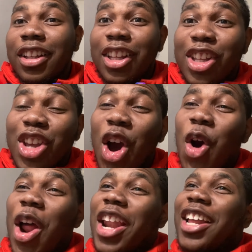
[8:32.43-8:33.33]

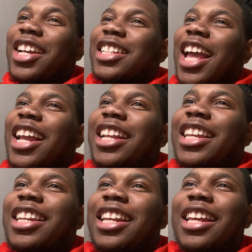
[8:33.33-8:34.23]
Yo, that nigga's a
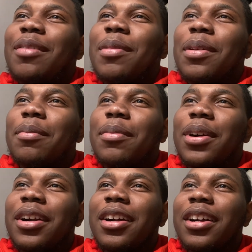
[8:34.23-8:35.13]
demon,
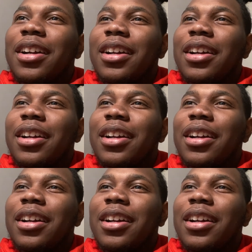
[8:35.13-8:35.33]
bro.